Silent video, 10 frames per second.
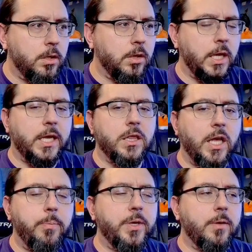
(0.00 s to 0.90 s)
Like
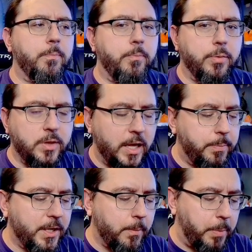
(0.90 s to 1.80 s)

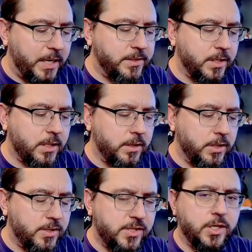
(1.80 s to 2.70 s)
Lepic basically
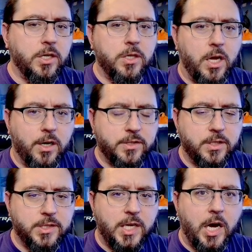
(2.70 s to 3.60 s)
stun locks an
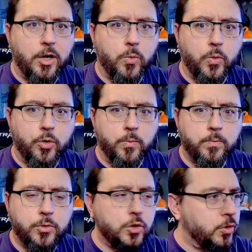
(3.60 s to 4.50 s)
entire room.
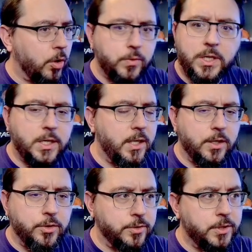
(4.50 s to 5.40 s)
You don't need
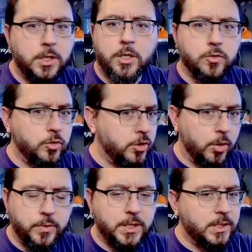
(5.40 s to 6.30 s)
heals. You
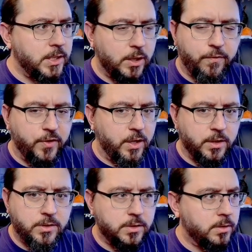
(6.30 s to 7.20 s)
don't need
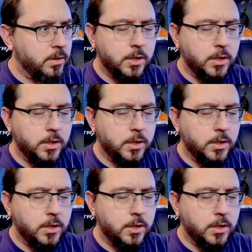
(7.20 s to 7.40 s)
defense.